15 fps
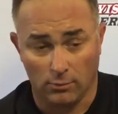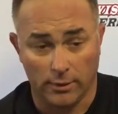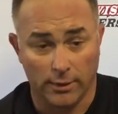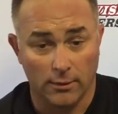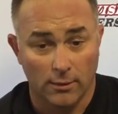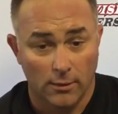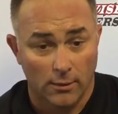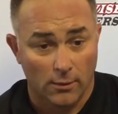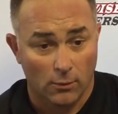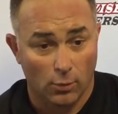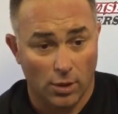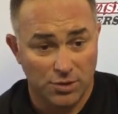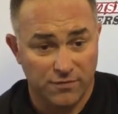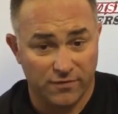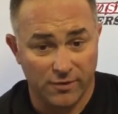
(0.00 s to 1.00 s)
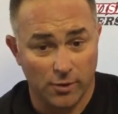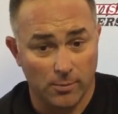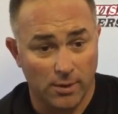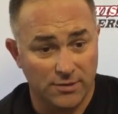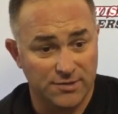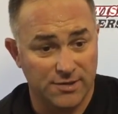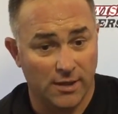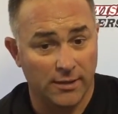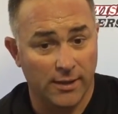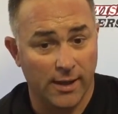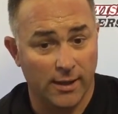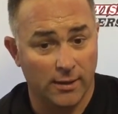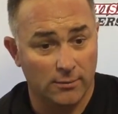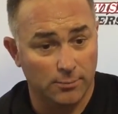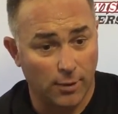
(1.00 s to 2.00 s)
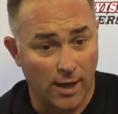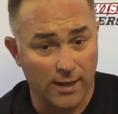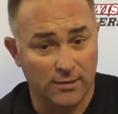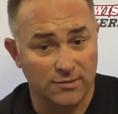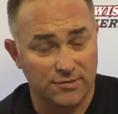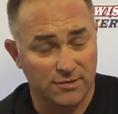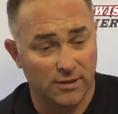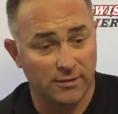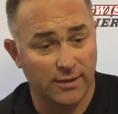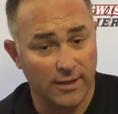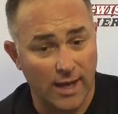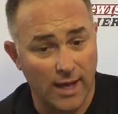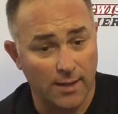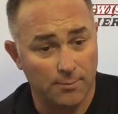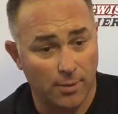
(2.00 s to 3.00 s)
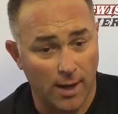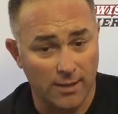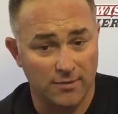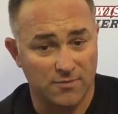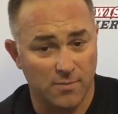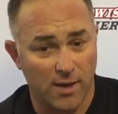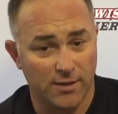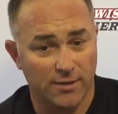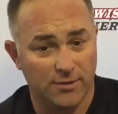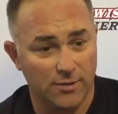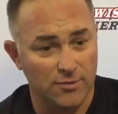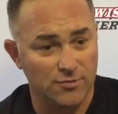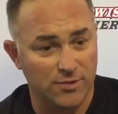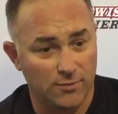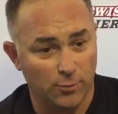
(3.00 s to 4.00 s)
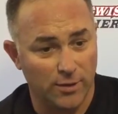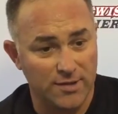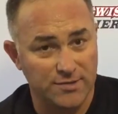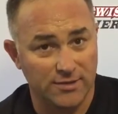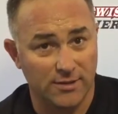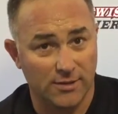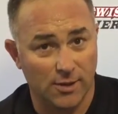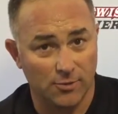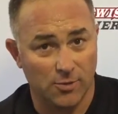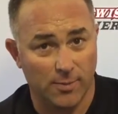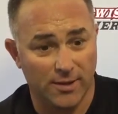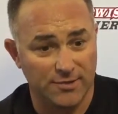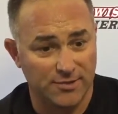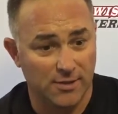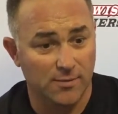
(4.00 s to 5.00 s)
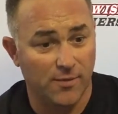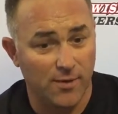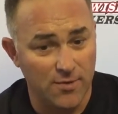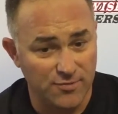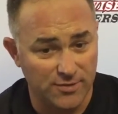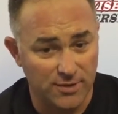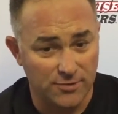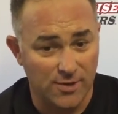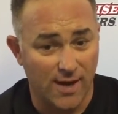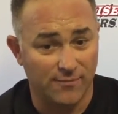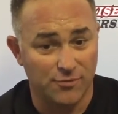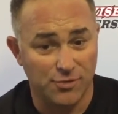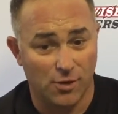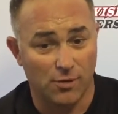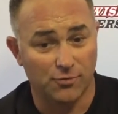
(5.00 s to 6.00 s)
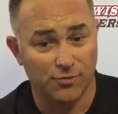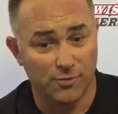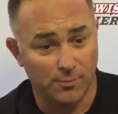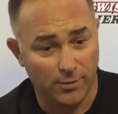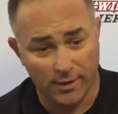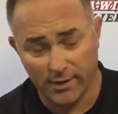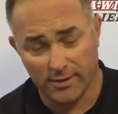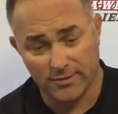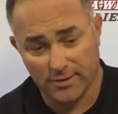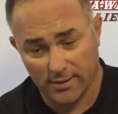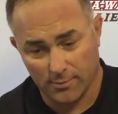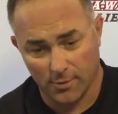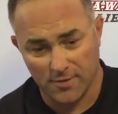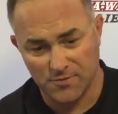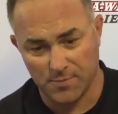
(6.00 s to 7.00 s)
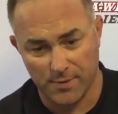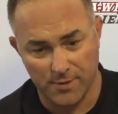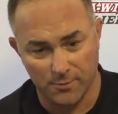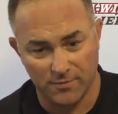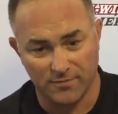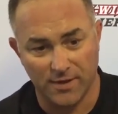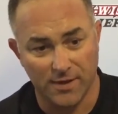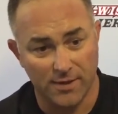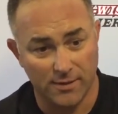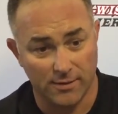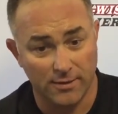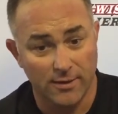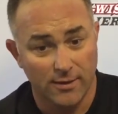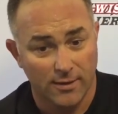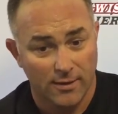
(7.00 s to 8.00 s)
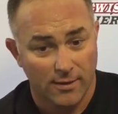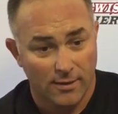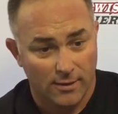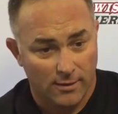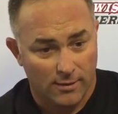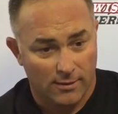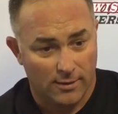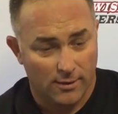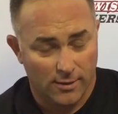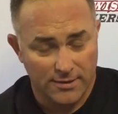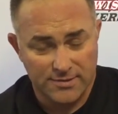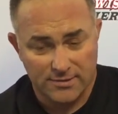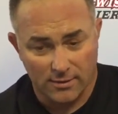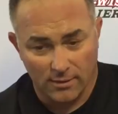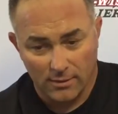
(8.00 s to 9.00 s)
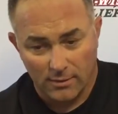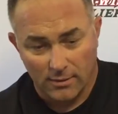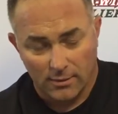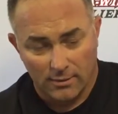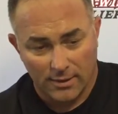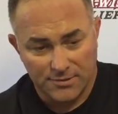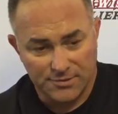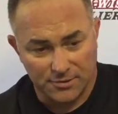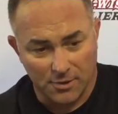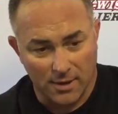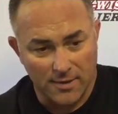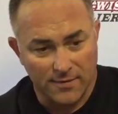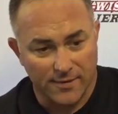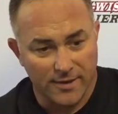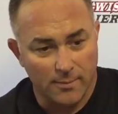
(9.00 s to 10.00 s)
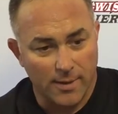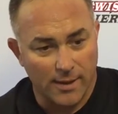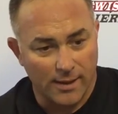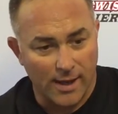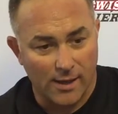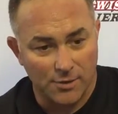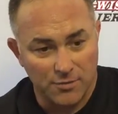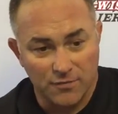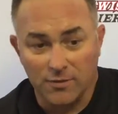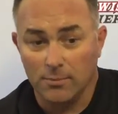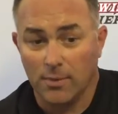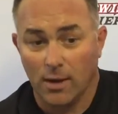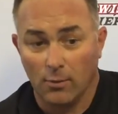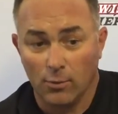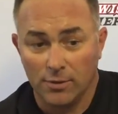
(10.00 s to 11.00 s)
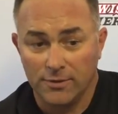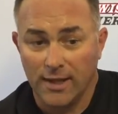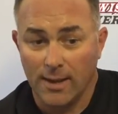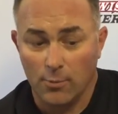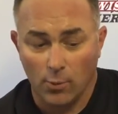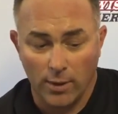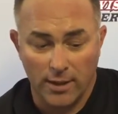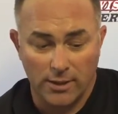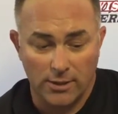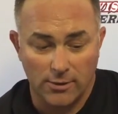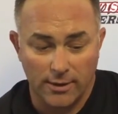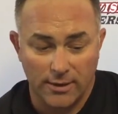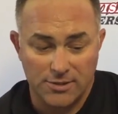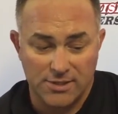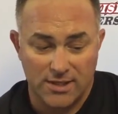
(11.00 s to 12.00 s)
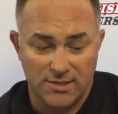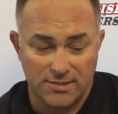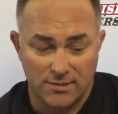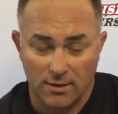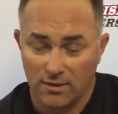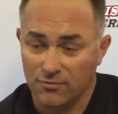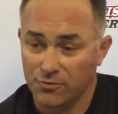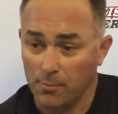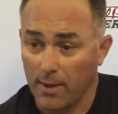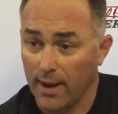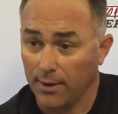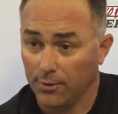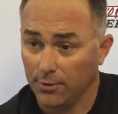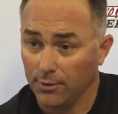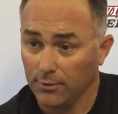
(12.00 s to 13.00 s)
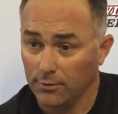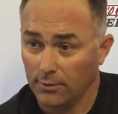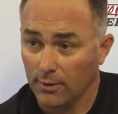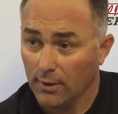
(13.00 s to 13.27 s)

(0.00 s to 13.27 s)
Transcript: Uh, watch film on Sunday and practice Sunday night, practice Monday, Tuesday, and Wednesday, and load the bus on Thursday and drive to Charleston and play. Same recipe we've done. You know, that's the, that's the great thing about college football. One time a week, you get a chance to test your manhood.